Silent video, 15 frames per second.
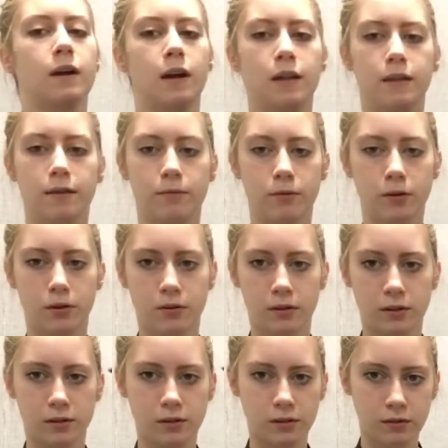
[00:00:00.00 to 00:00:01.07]
then we're going
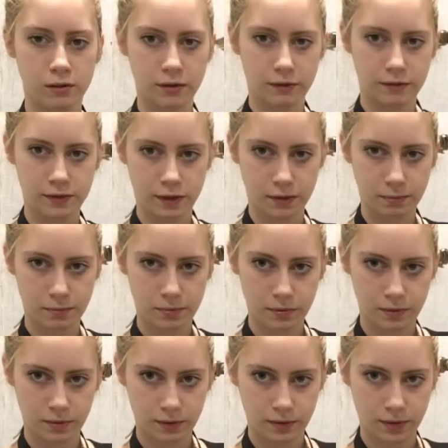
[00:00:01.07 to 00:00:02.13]
to lift up
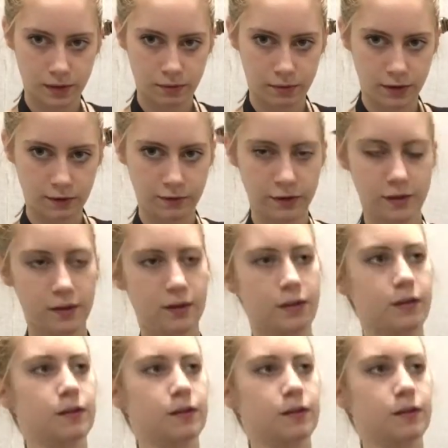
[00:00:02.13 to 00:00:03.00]
that ring finger.